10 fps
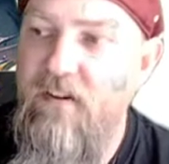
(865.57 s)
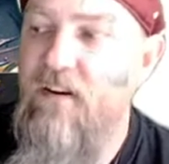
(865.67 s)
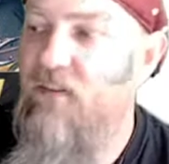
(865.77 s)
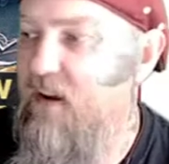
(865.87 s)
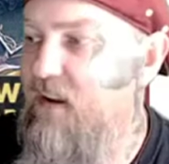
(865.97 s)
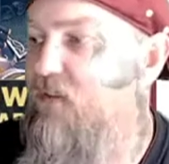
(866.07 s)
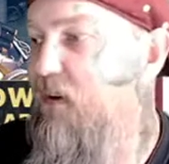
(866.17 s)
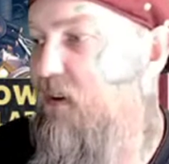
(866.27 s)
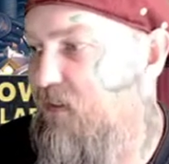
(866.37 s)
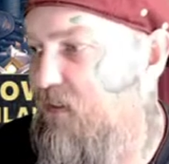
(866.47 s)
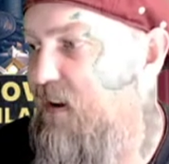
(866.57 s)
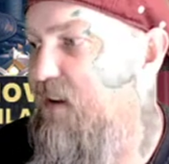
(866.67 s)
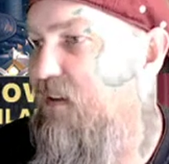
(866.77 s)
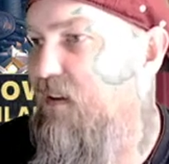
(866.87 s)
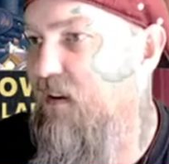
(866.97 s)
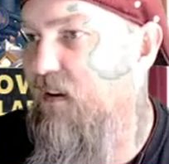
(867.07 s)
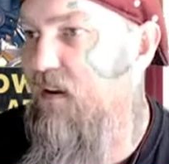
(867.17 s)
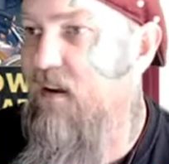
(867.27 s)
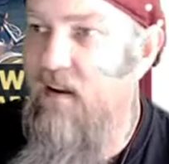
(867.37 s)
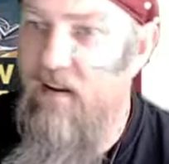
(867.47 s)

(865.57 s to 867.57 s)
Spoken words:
all about the gears, Sean.